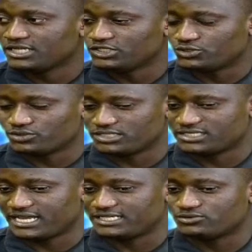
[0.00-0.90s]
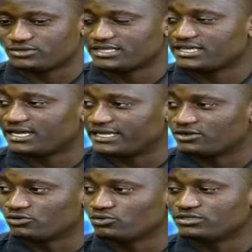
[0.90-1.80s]
Chelsea side together
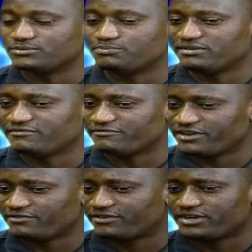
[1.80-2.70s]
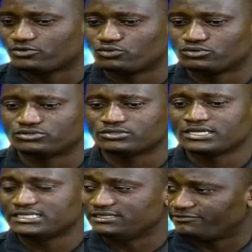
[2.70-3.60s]
like glue. Is being very, very good
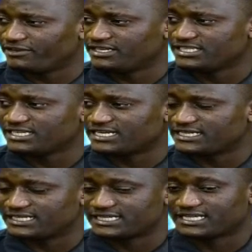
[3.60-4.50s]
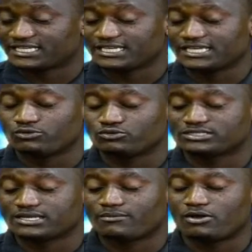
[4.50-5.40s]
defending and attacking. He
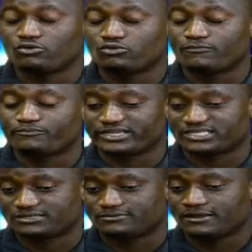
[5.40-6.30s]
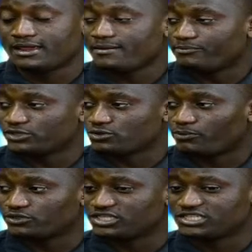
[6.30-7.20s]
would someone who press
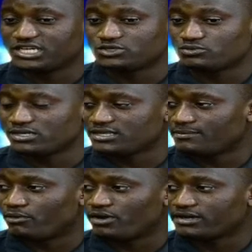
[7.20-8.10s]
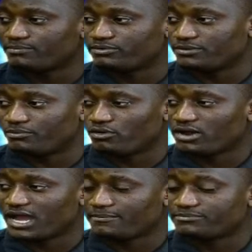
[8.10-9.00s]
oppositions, win the
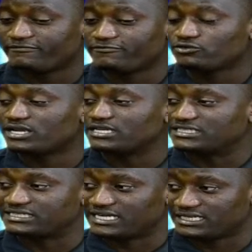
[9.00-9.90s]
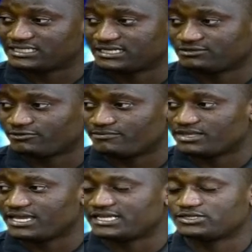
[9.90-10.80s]
ball high up the field and create a chance from
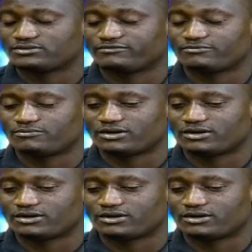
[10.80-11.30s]
there at Chelsea Football